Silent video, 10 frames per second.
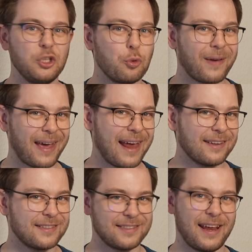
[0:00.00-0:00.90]
You
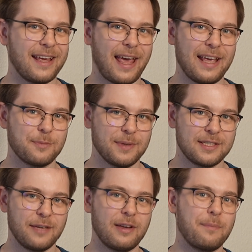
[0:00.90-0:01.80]
can't take a
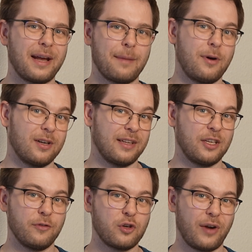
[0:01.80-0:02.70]
specific Matter button
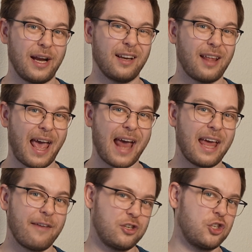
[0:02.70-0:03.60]
that you've created and
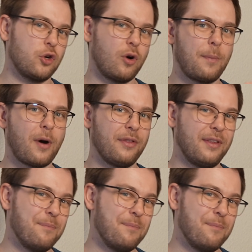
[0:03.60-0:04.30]
have it show up on the